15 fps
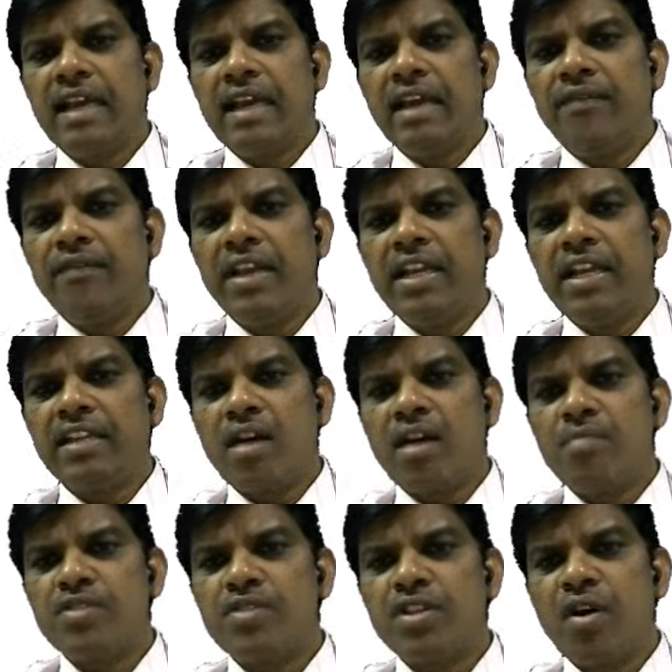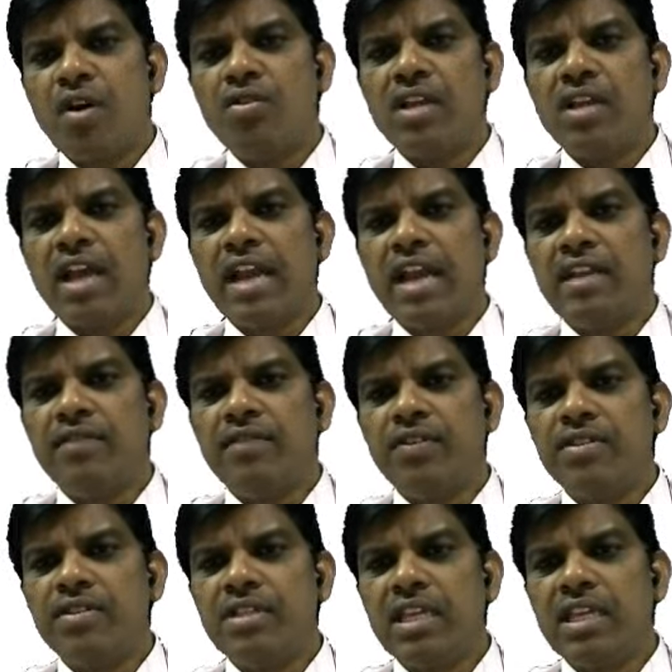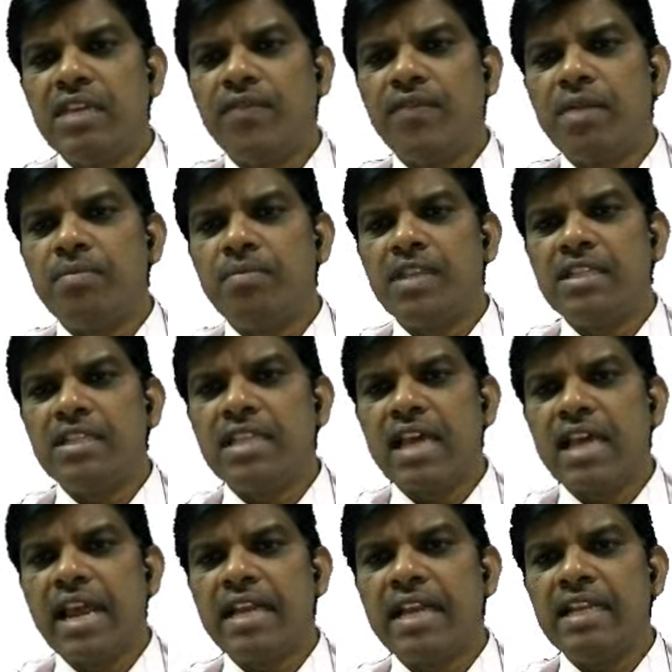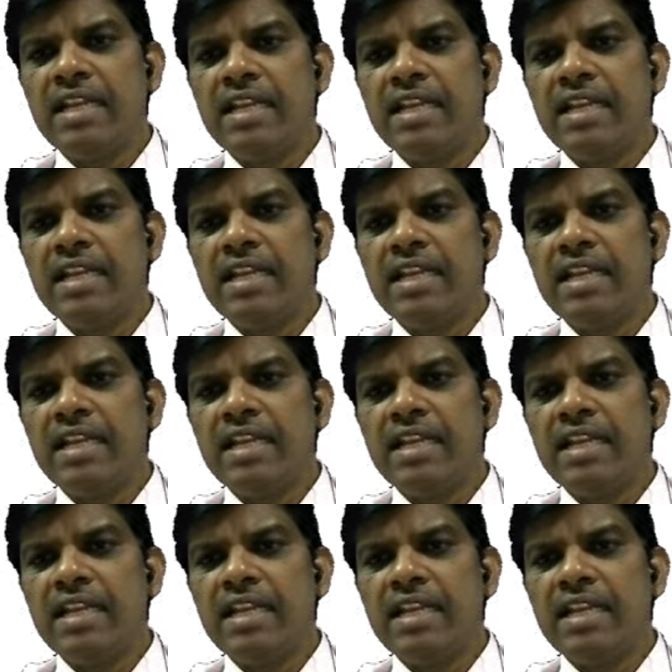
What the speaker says: when it comes out, and if you see from this side,